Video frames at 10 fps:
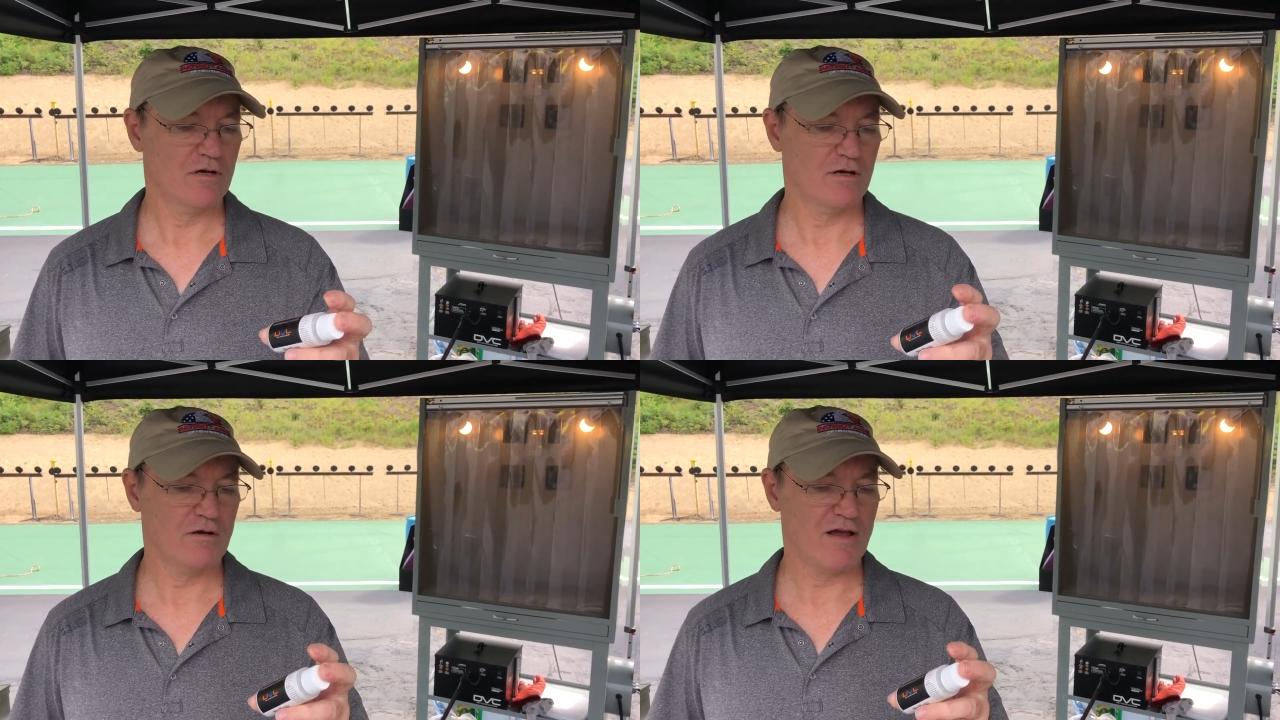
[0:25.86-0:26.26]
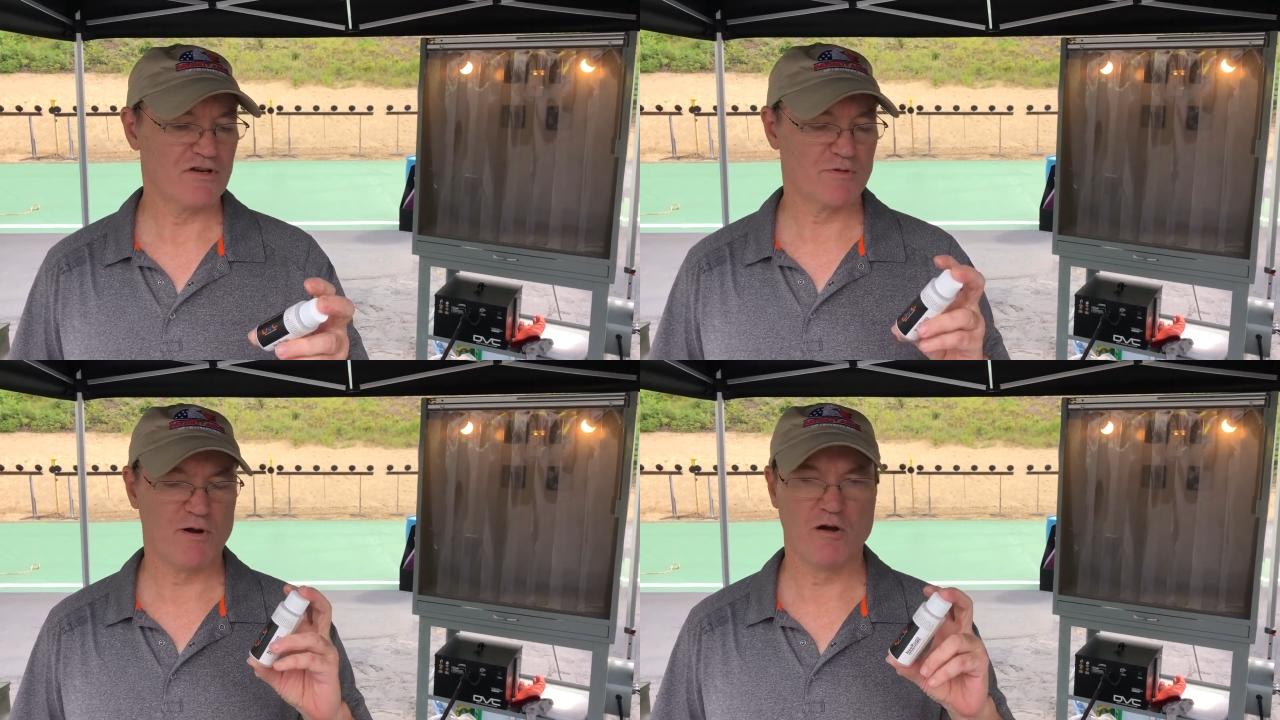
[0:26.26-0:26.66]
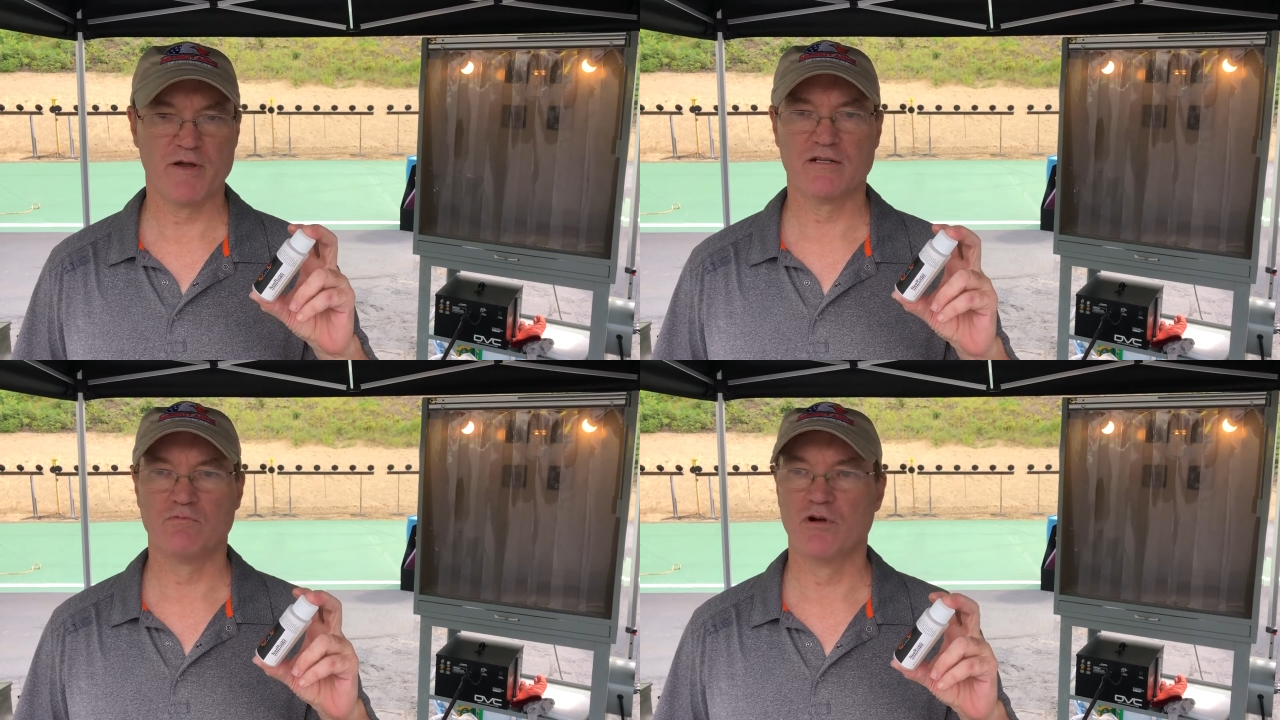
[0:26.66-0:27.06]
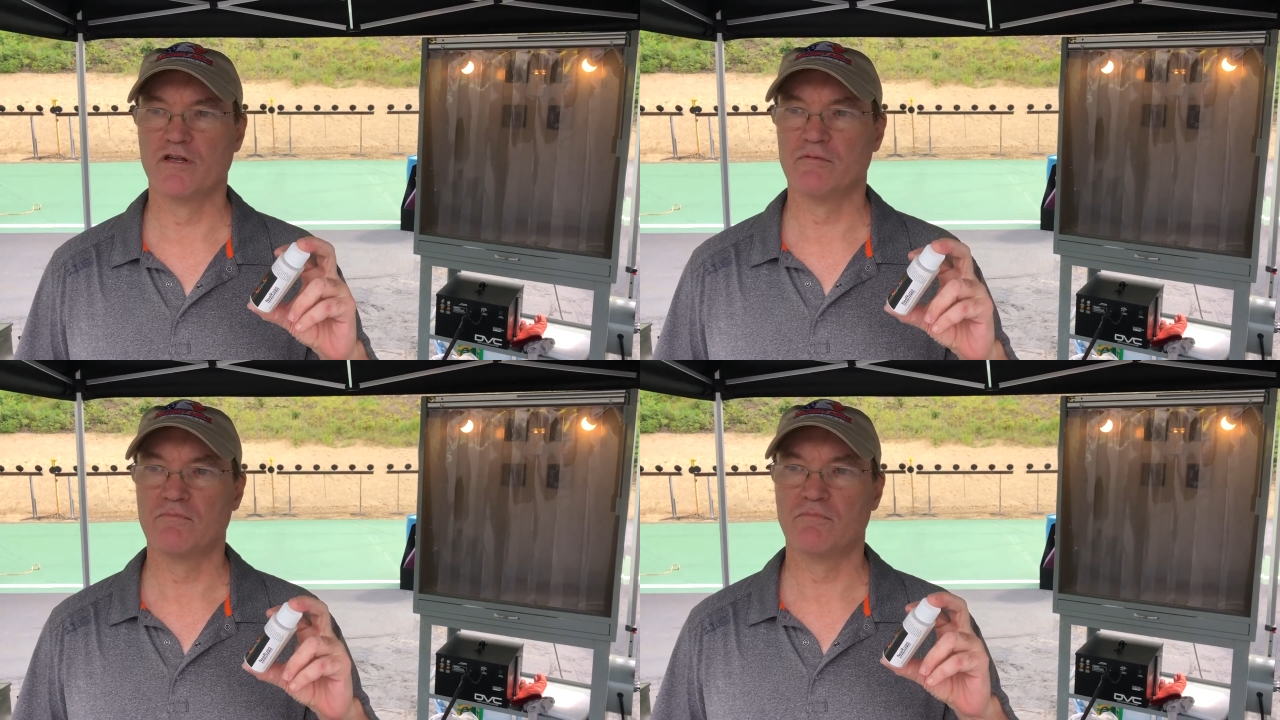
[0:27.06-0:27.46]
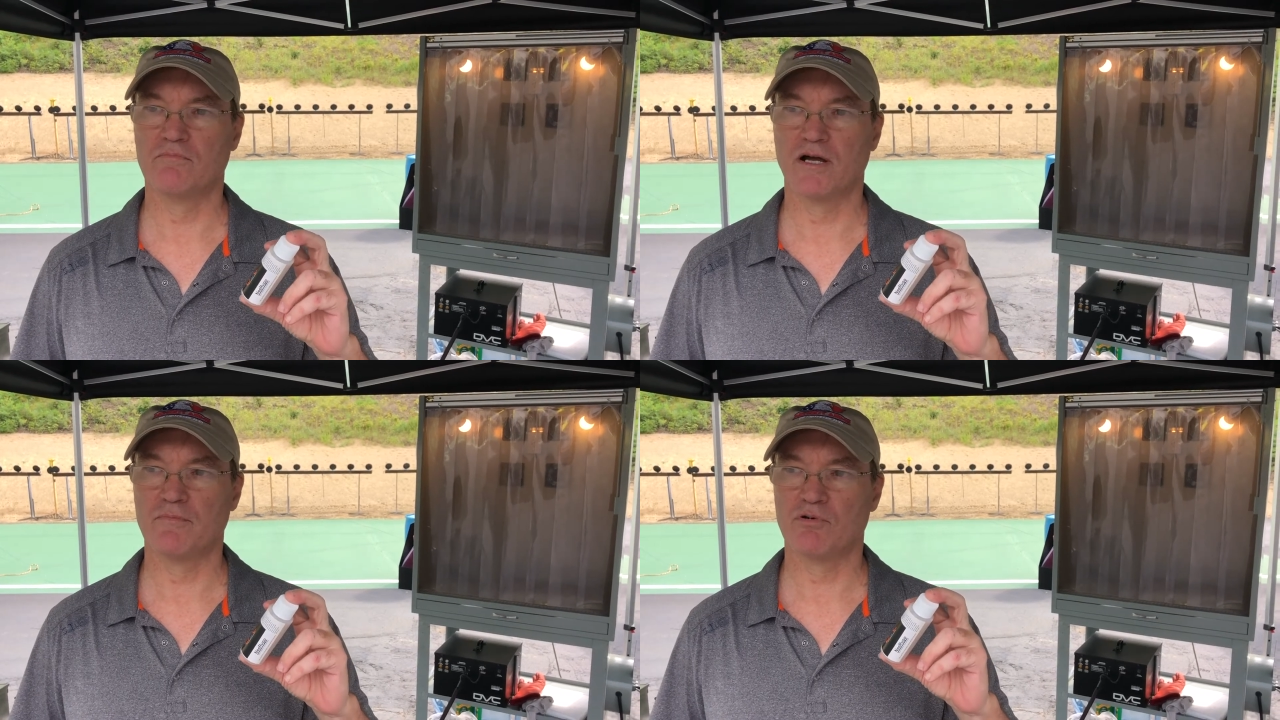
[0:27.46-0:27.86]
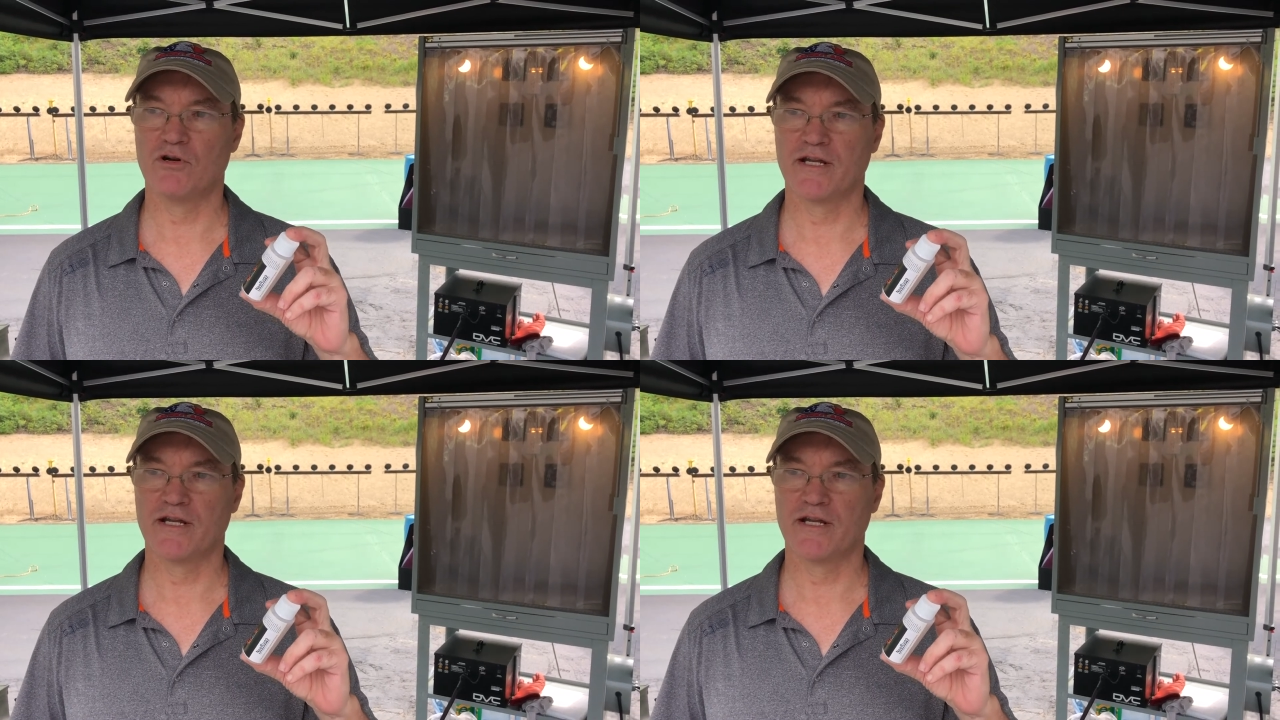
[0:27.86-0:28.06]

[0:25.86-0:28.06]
I've experimented with it by